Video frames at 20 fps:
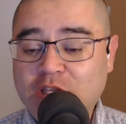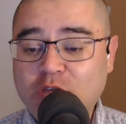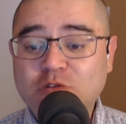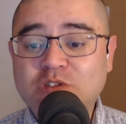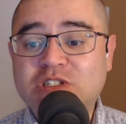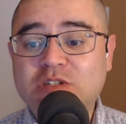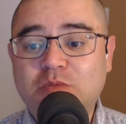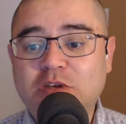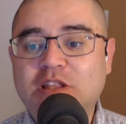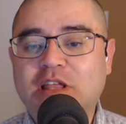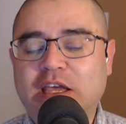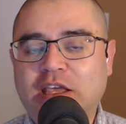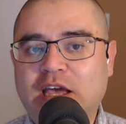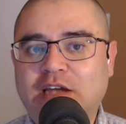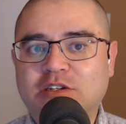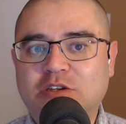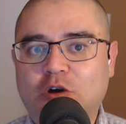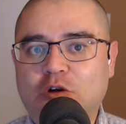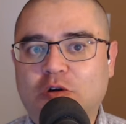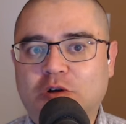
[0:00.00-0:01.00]
it used to be that you
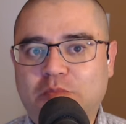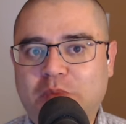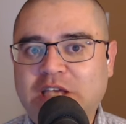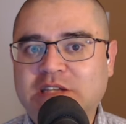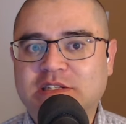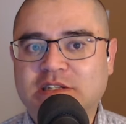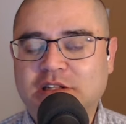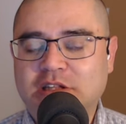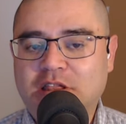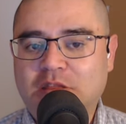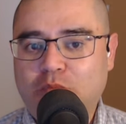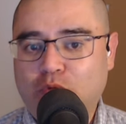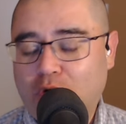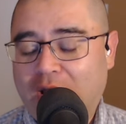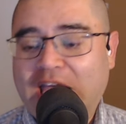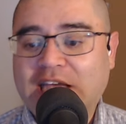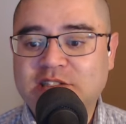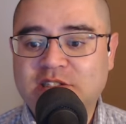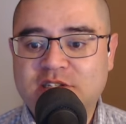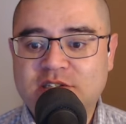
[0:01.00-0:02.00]
had to go to basically the
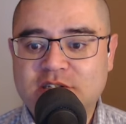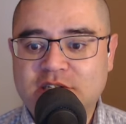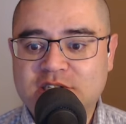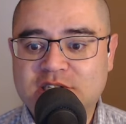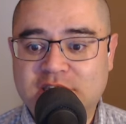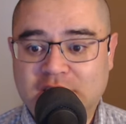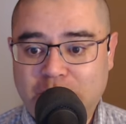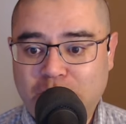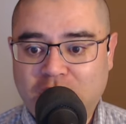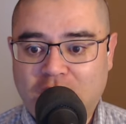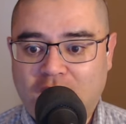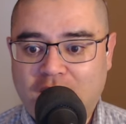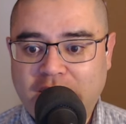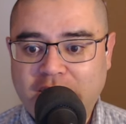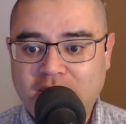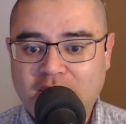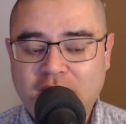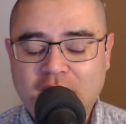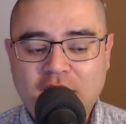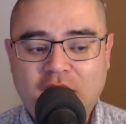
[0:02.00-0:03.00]
Marantz
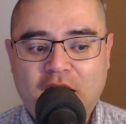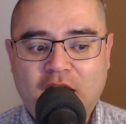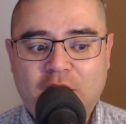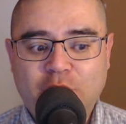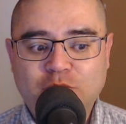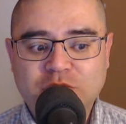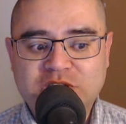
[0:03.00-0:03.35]
slimline uh,